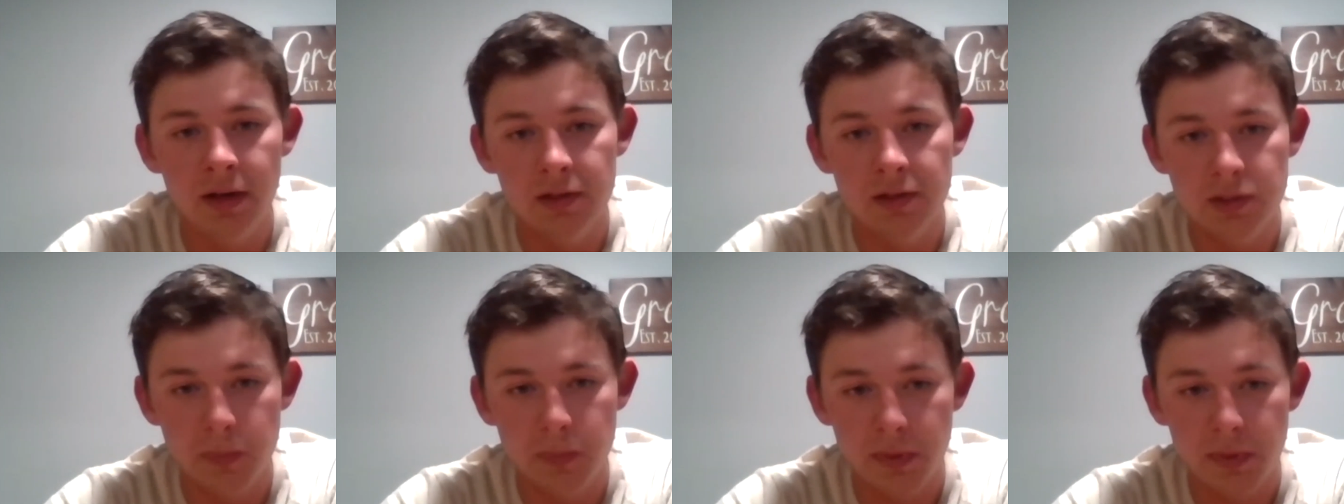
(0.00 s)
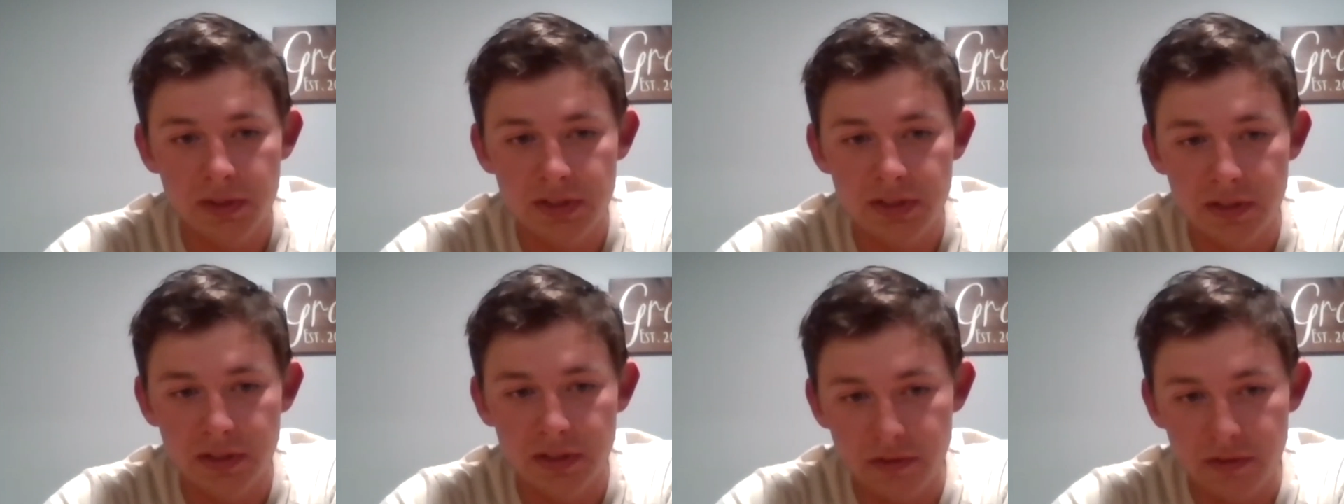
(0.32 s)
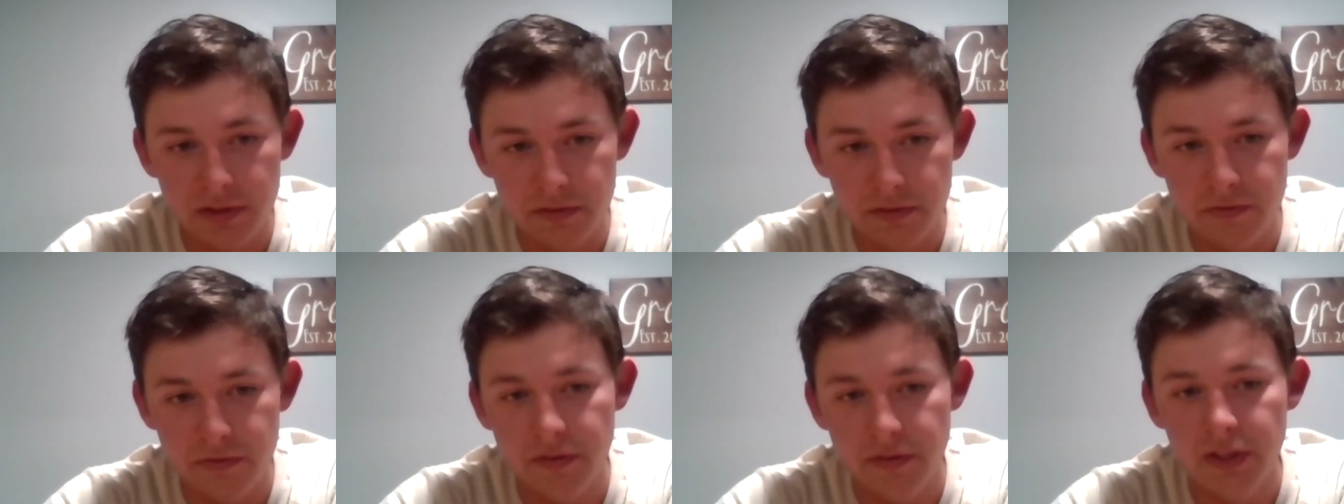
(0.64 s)
in a
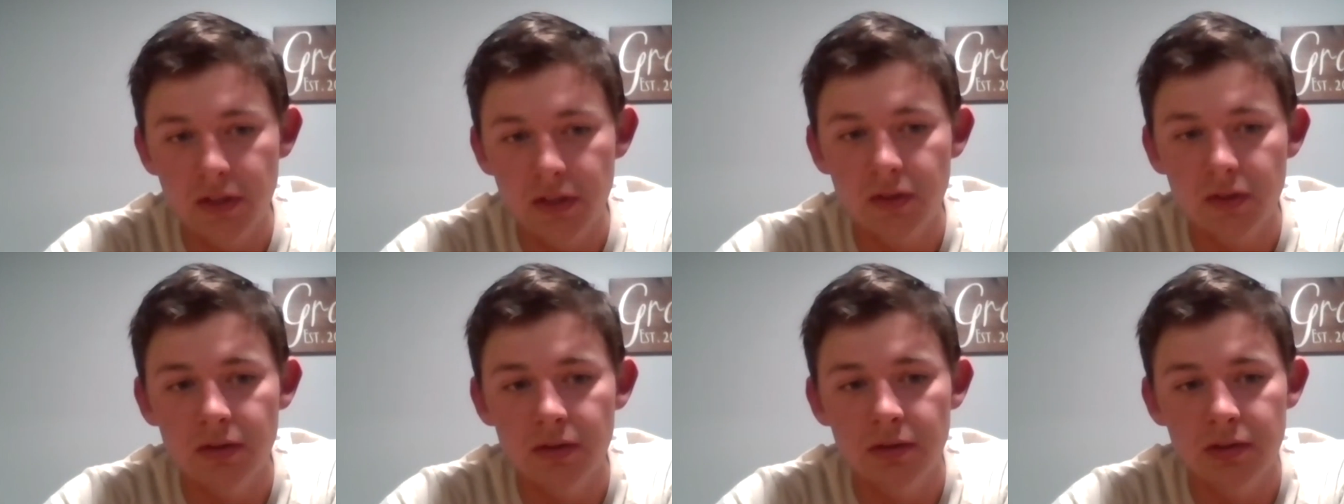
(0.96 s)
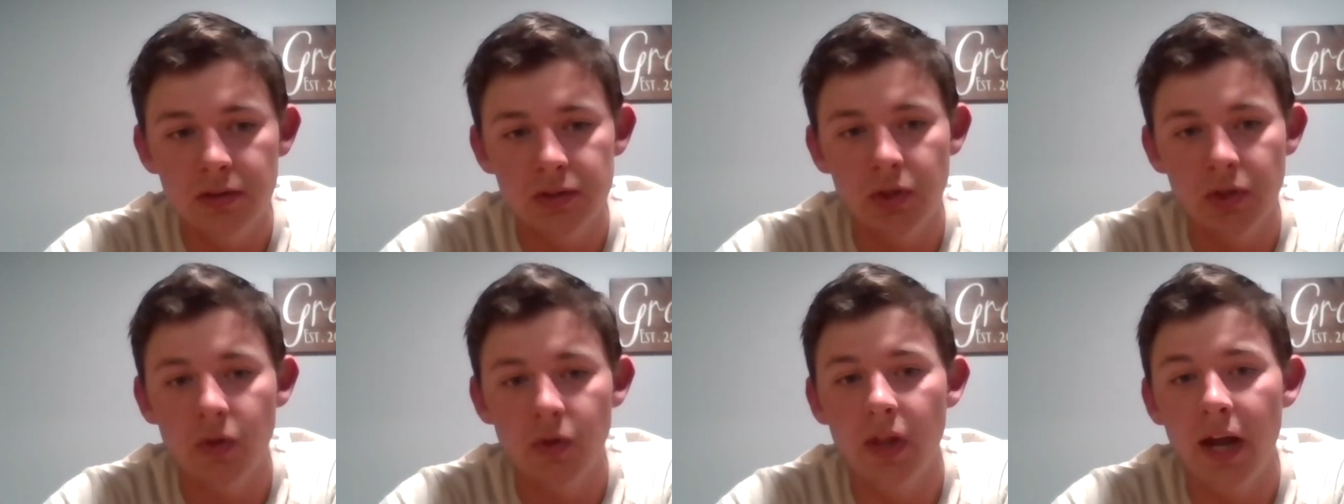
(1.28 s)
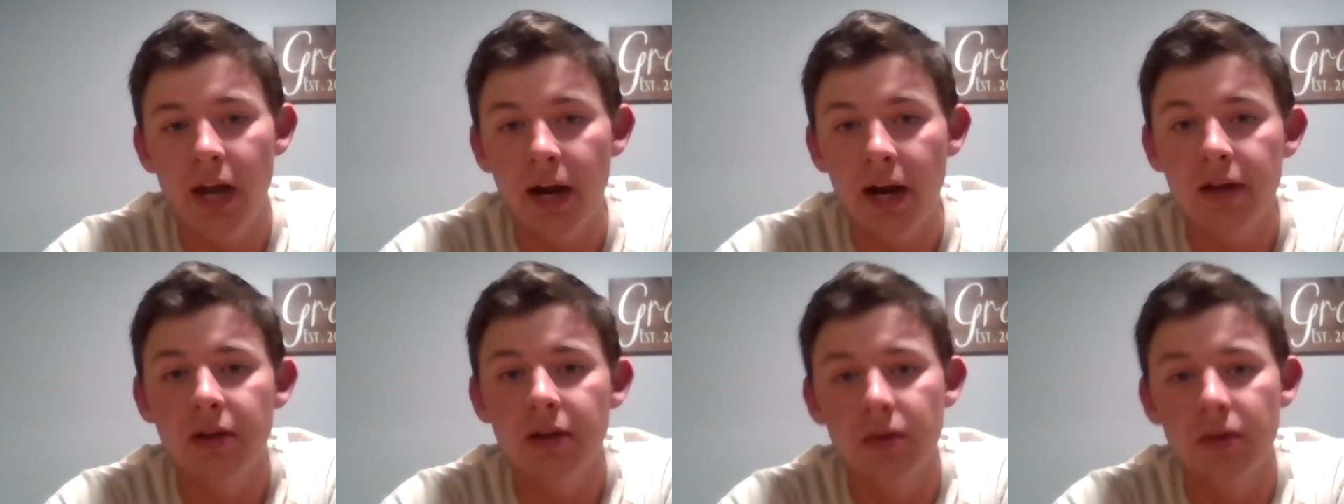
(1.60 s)
specific field so
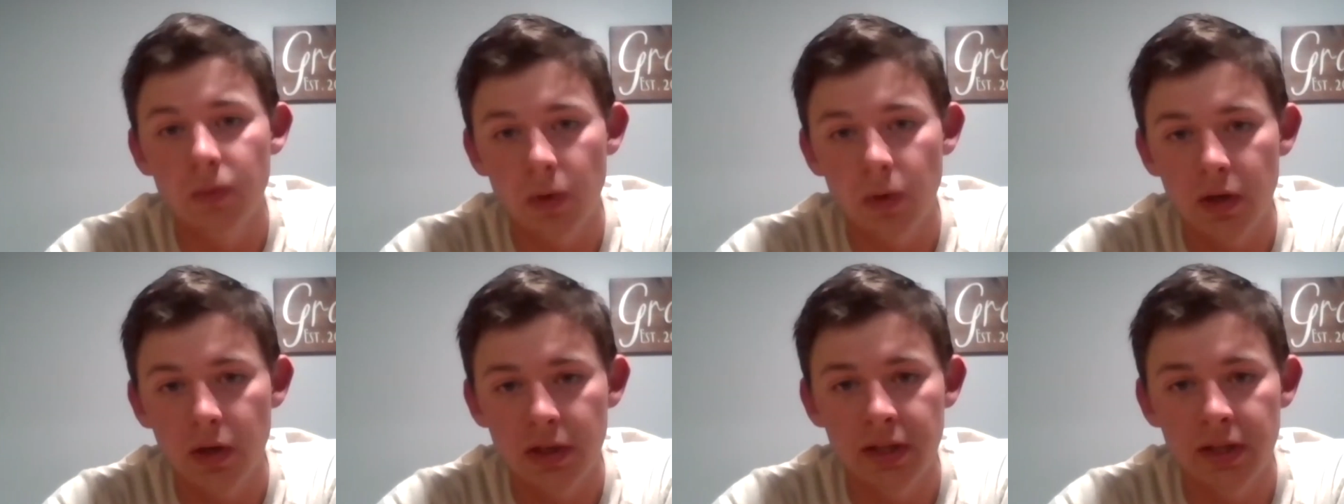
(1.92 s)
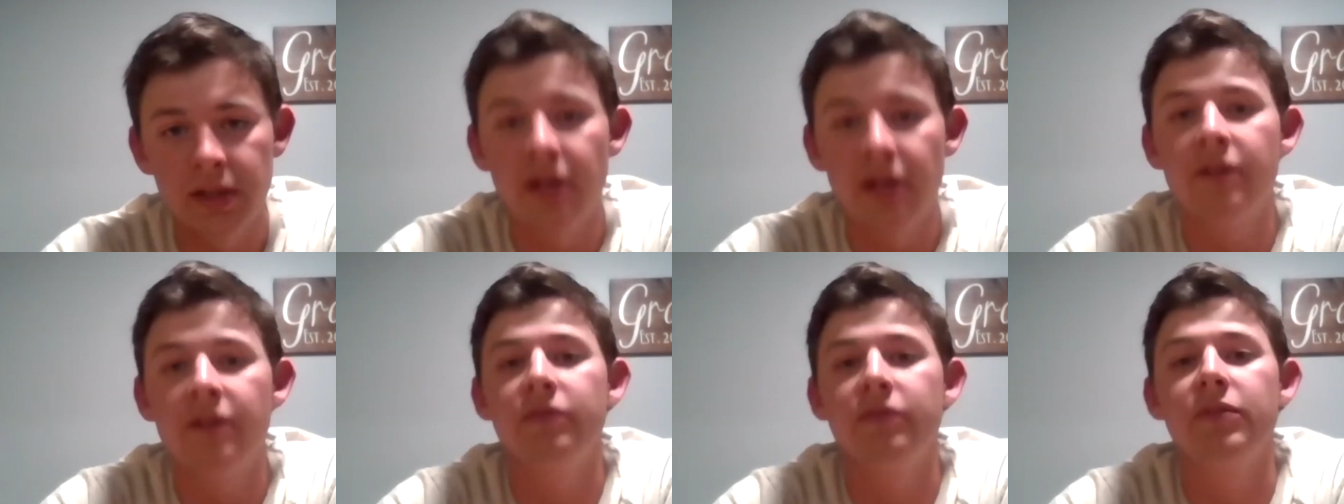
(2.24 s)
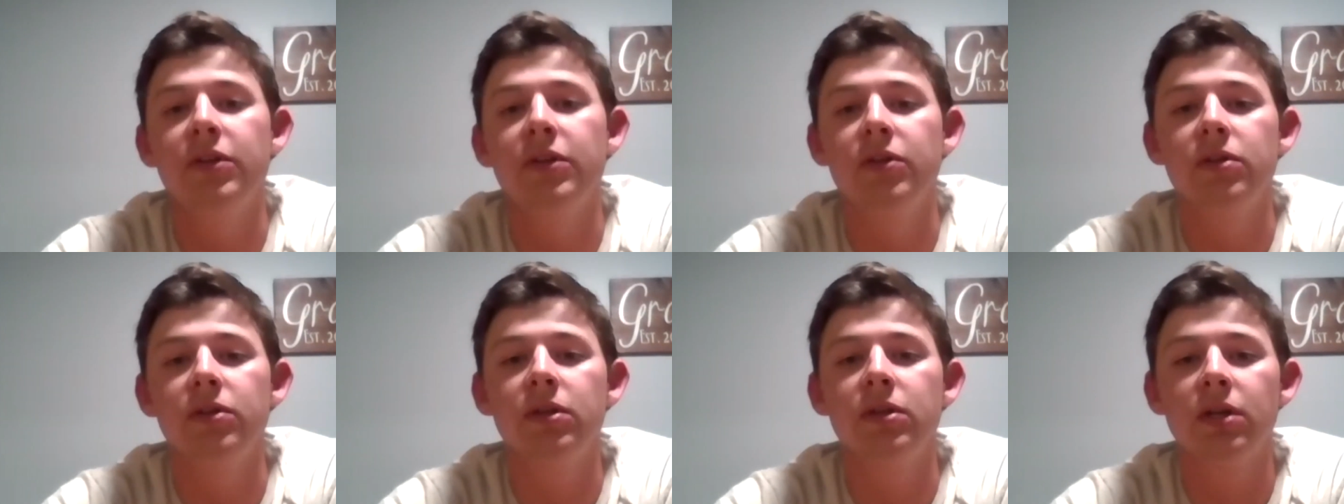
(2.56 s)
that I could work in that
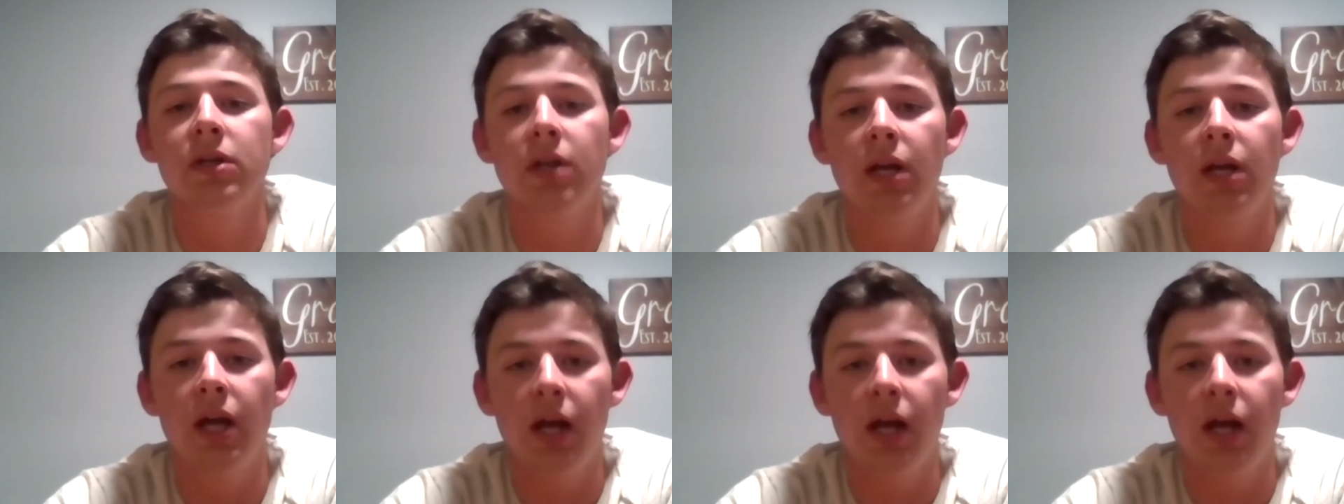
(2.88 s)
field.